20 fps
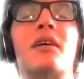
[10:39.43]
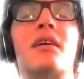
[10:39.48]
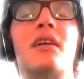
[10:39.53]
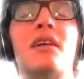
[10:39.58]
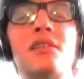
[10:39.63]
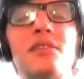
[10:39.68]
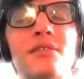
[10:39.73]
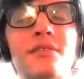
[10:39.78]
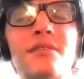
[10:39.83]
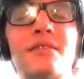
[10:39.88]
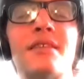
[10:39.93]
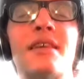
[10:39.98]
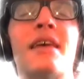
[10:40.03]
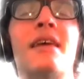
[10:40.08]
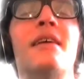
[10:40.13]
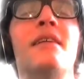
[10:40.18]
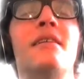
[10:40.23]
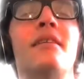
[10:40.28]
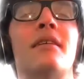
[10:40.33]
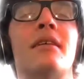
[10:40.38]
Get your
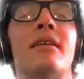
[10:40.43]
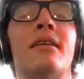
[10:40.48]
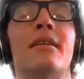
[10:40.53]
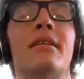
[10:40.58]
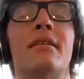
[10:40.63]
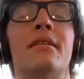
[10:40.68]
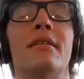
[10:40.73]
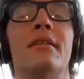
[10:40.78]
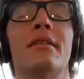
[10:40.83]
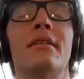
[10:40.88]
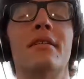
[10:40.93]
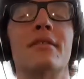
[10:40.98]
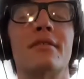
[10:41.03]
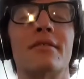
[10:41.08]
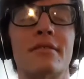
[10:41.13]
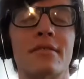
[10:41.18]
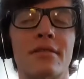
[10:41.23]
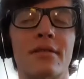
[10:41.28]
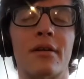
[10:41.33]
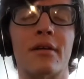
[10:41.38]
zen.
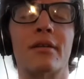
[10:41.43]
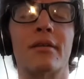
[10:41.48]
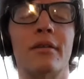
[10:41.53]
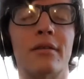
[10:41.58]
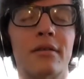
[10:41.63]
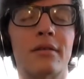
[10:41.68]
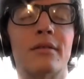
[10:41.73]
Start